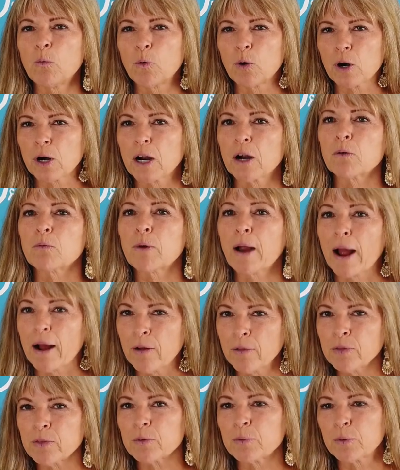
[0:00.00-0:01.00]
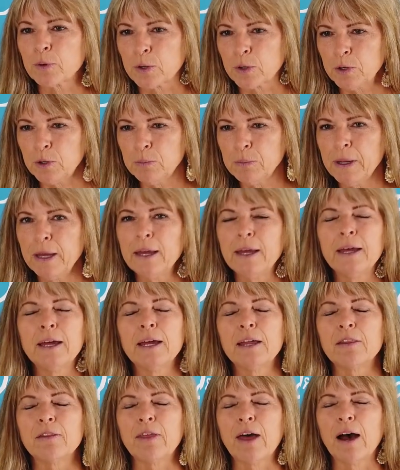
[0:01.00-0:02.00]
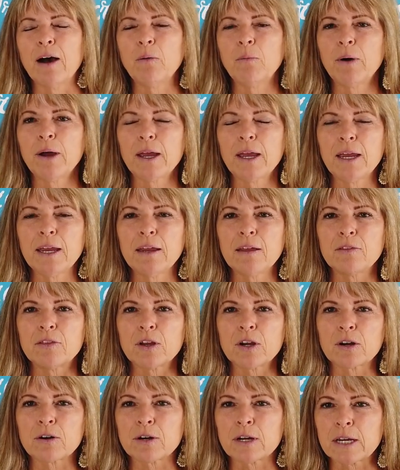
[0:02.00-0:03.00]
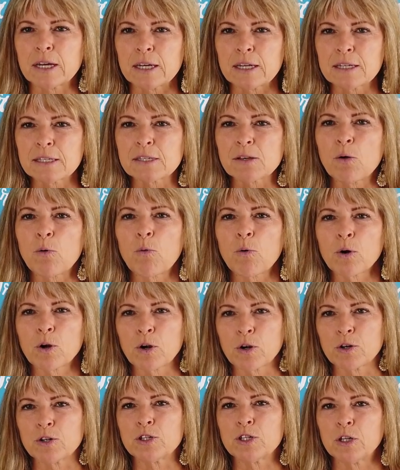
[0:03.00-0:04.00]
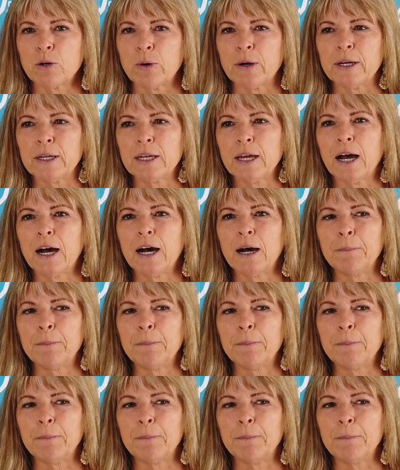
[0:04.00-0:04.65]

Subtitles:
and work around the room. That way there is order to it.